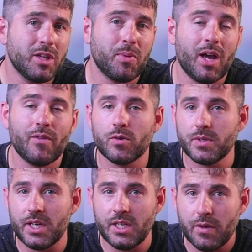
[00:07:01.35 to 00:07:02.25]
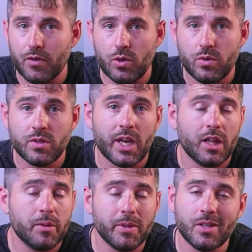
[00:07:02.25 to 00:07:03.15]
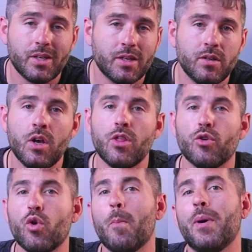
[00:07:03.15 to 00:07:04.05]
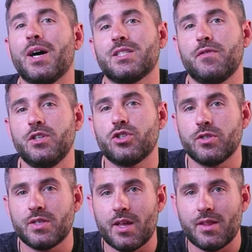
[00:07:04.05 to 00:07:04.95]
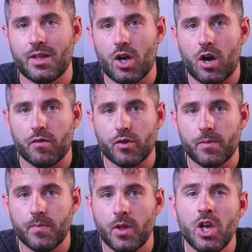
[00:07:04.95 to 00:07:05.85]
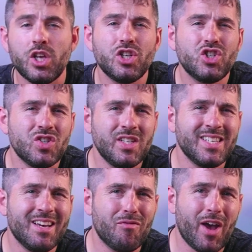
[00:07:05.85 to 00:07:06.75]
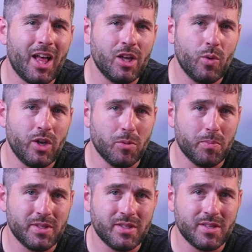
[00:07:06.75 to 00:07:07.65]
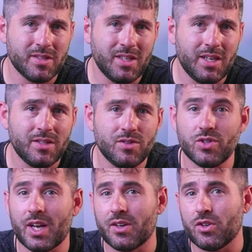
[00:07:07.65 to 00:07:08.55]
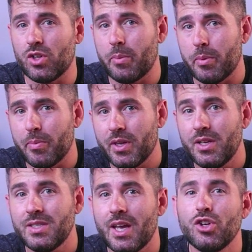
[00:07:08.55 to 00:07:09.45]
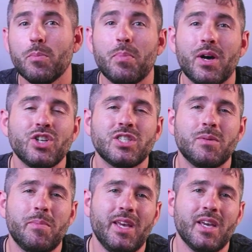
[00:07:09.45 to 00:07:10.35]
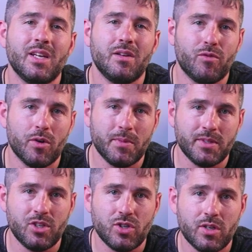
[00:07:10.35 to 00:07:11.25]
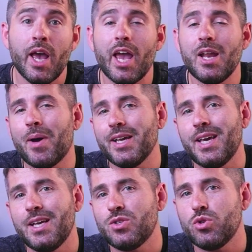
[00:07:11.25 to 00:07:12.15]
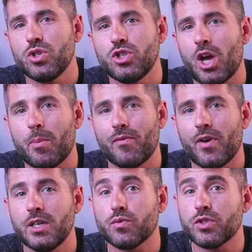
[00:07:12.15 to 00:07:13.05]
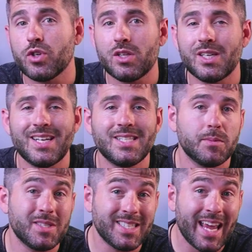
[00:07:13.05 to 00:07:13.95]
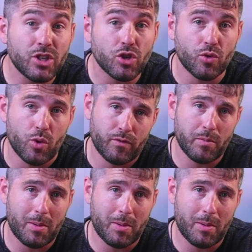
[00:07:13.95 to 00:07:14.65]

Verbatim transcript: the platform's ease of use, scalability, and the robust feature set that they offer. You just need to evaluate your business's needs, your technical capabilities, and your budget to make an informed decision. In my case, using Shopify has resulted in substantial growth for my